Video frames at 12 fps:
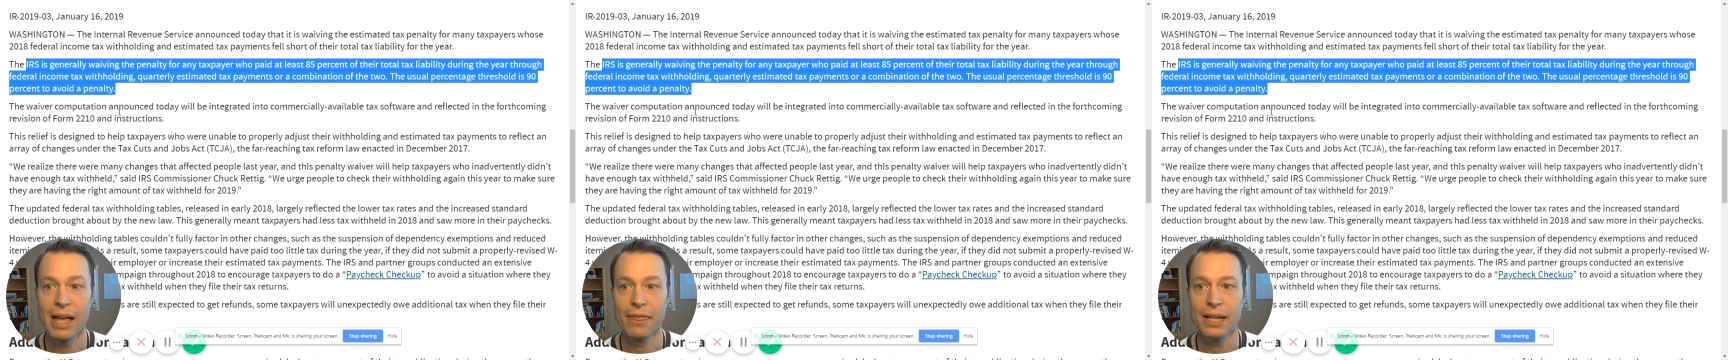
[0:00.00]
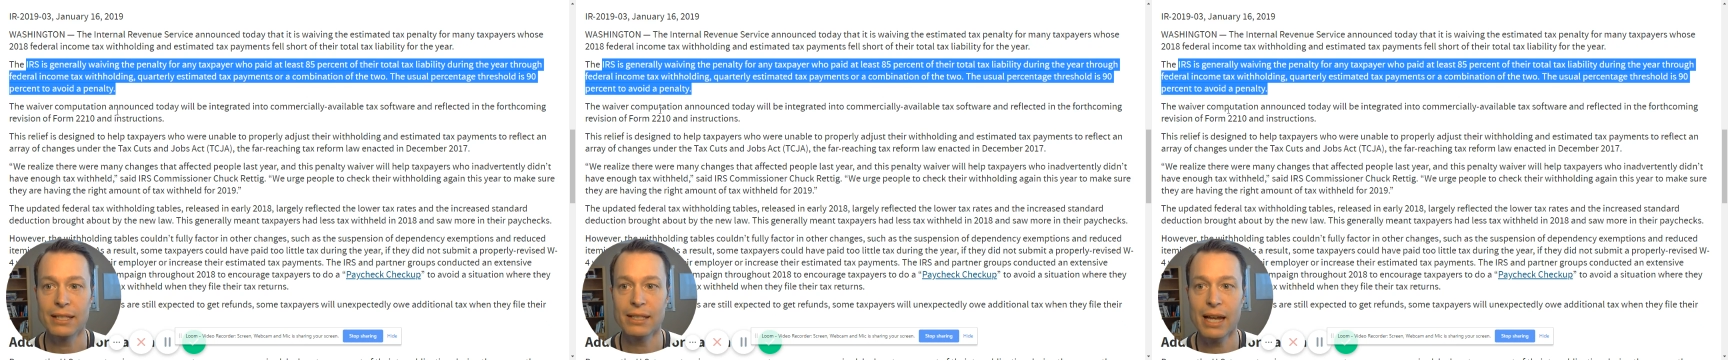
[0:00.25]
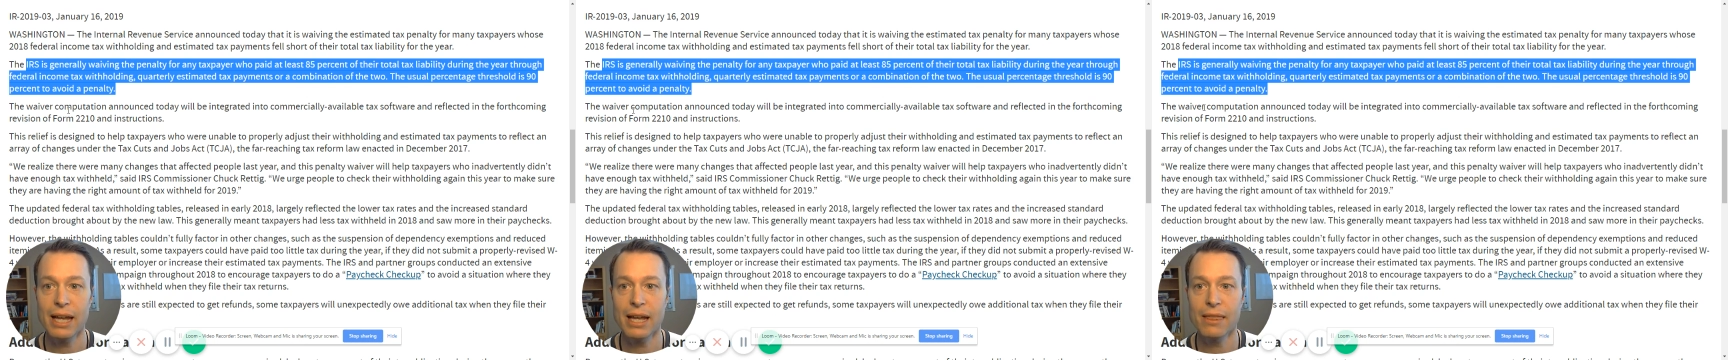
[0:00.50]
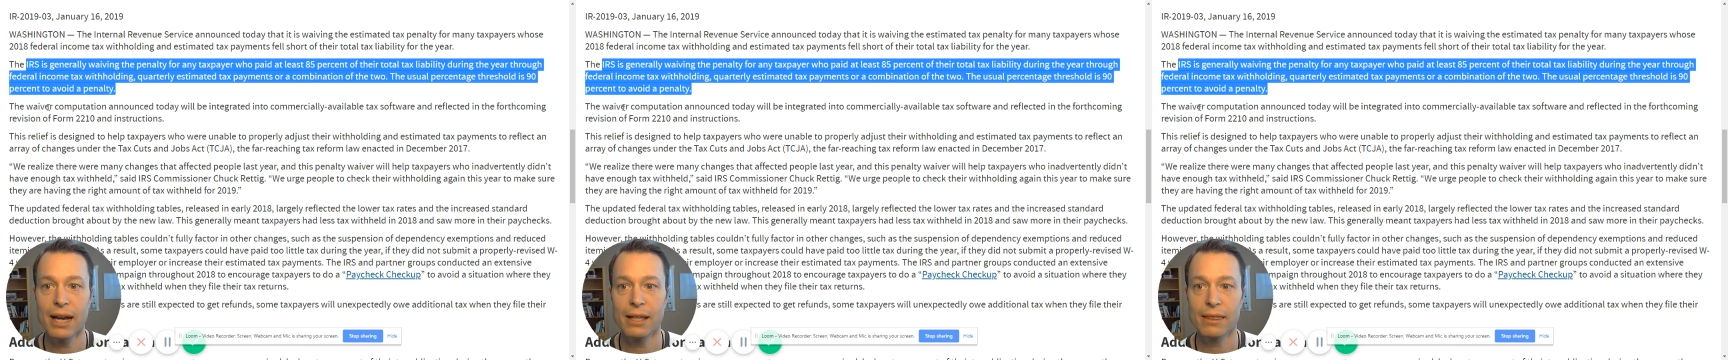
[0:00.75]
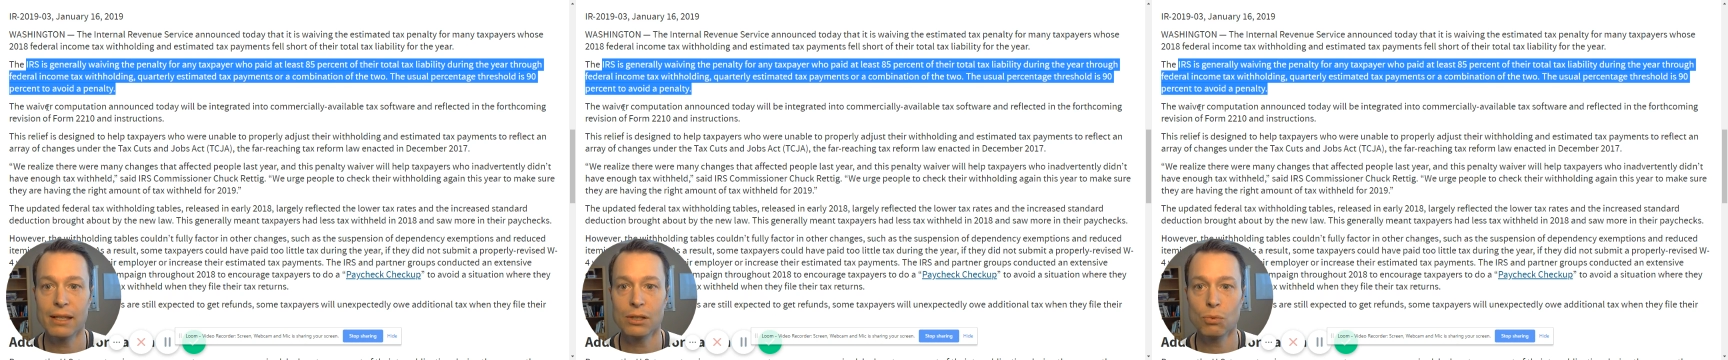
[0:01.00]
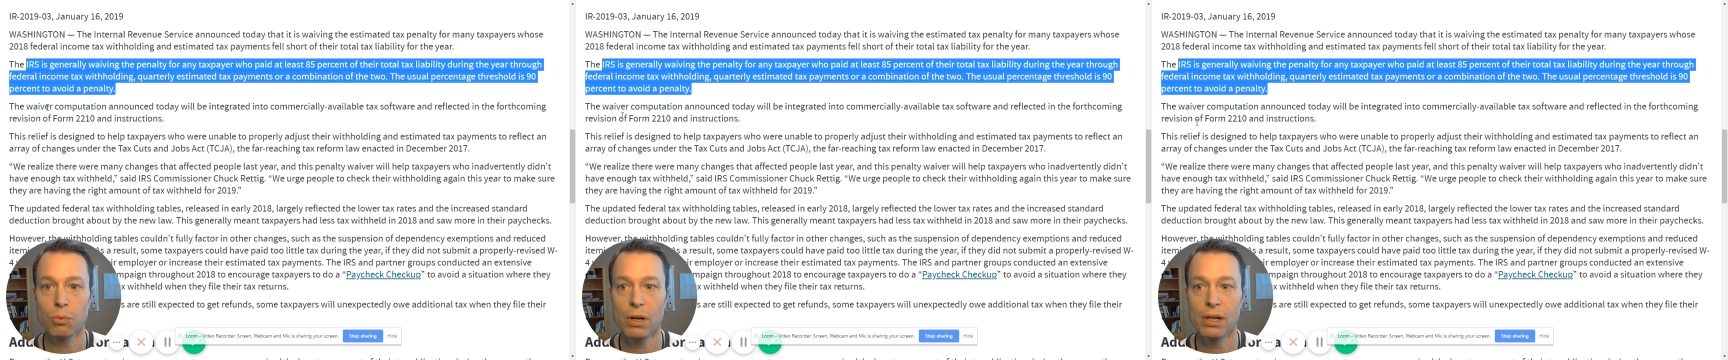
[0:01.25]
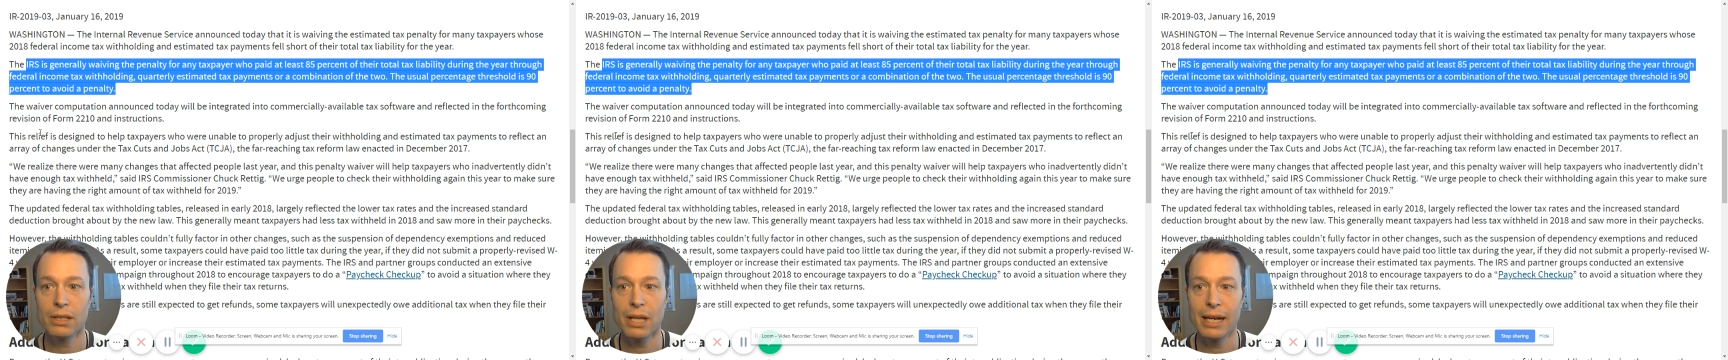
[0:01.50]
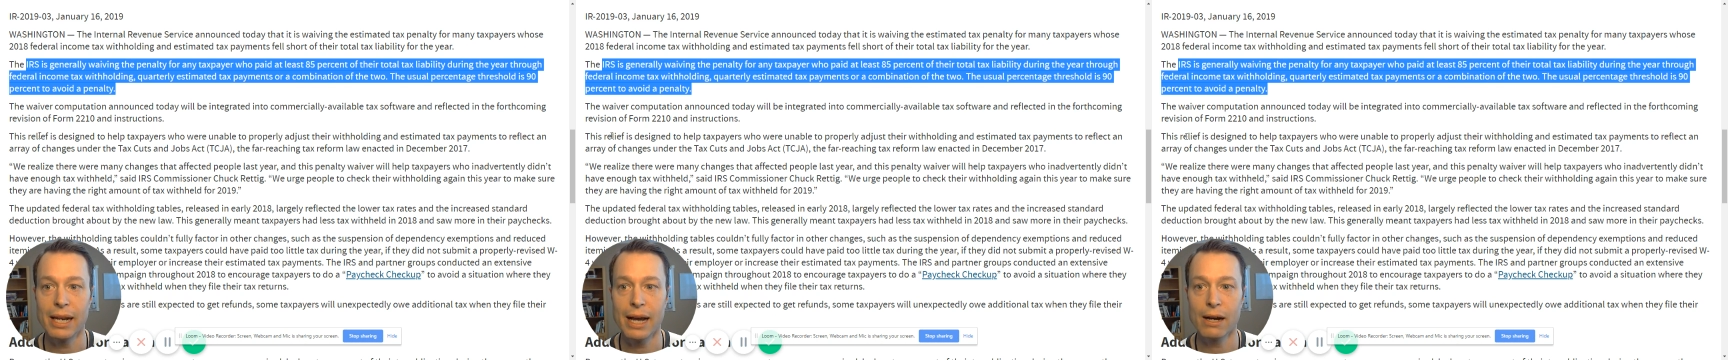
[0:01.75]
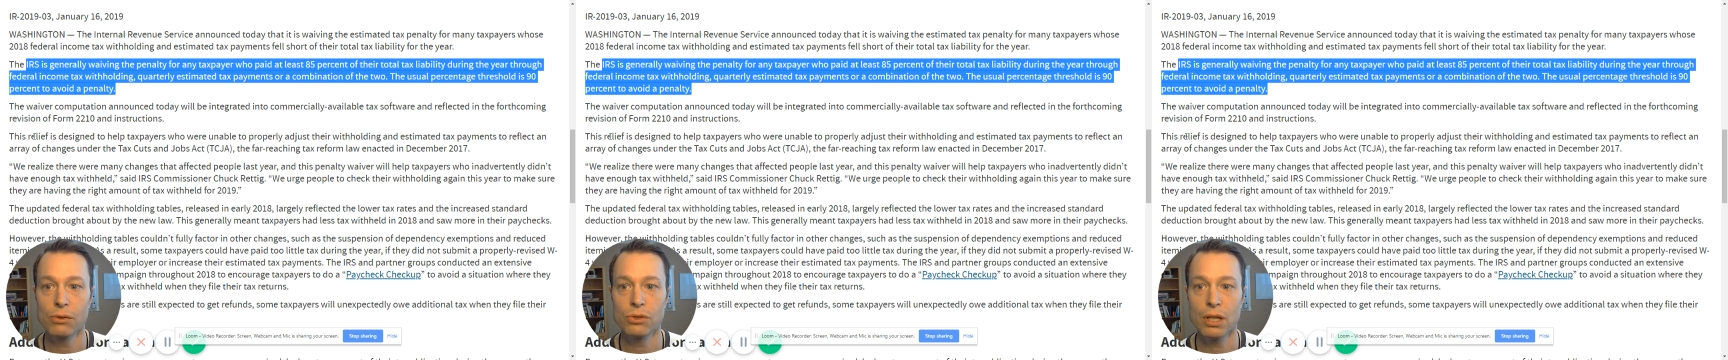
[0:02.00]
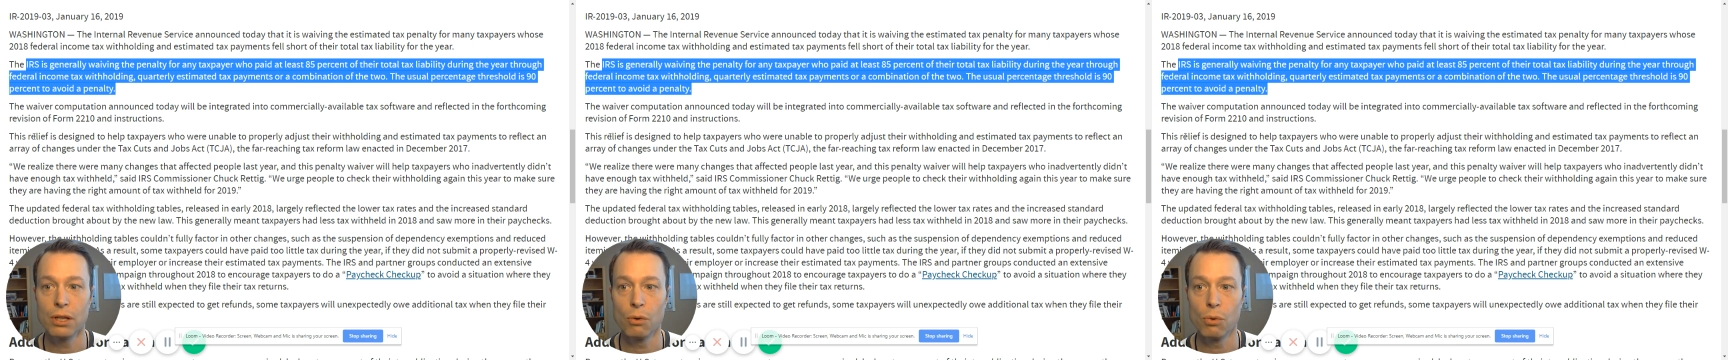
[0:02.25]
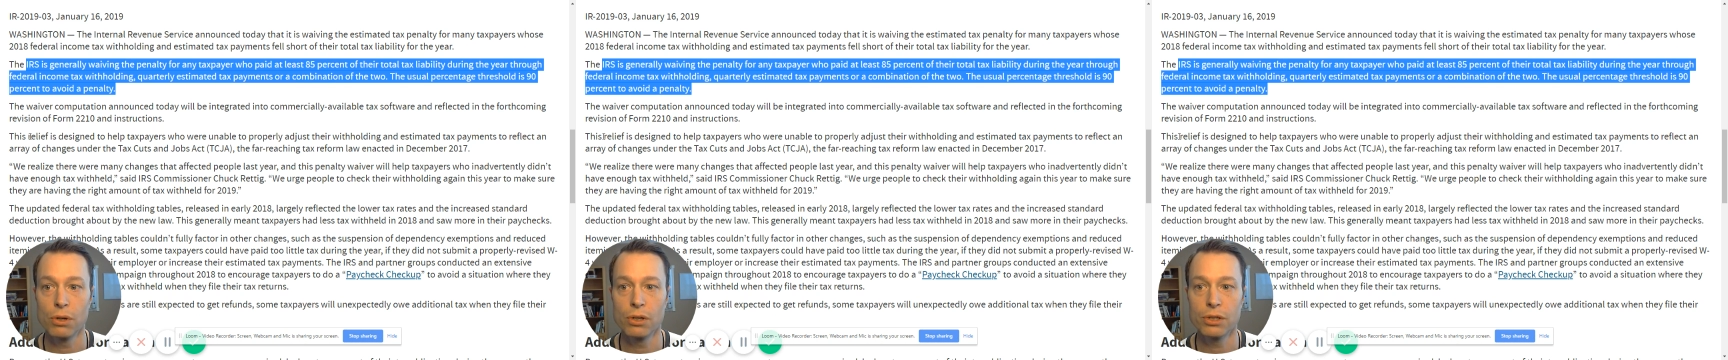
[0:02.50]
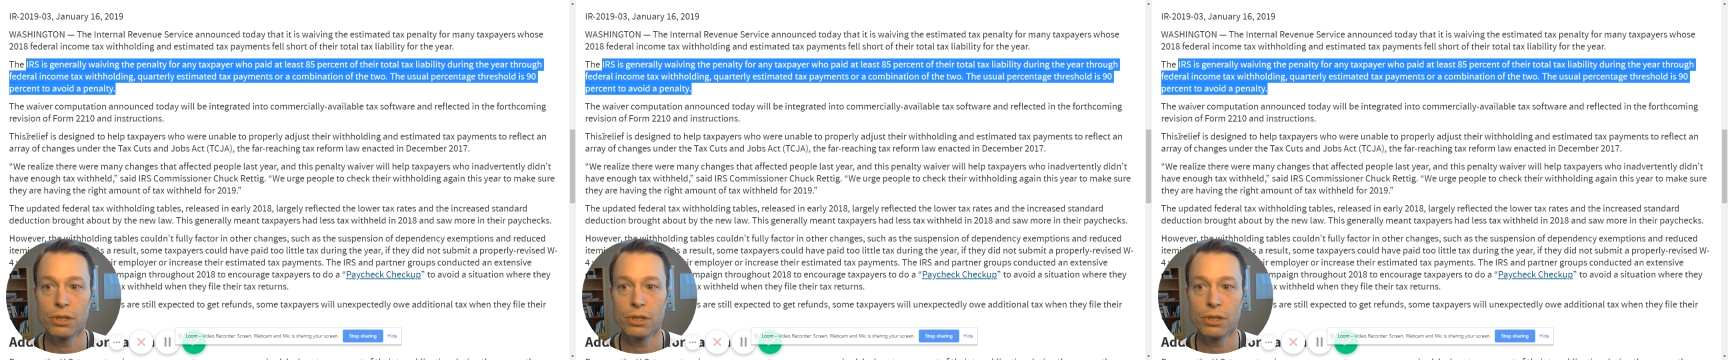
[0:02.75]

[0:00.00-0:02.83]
They say that this was announced in order